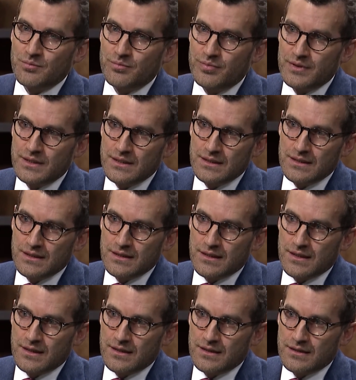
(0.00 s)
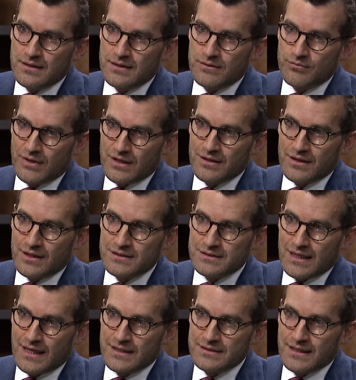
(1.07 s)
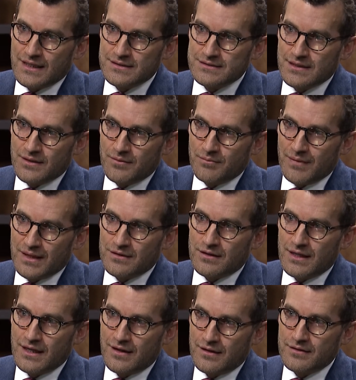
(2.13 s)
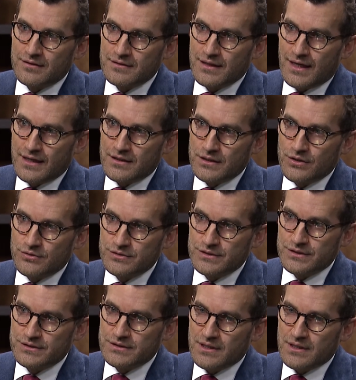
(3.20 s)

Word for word: be uh, recognized as, as a mental health diagnosis.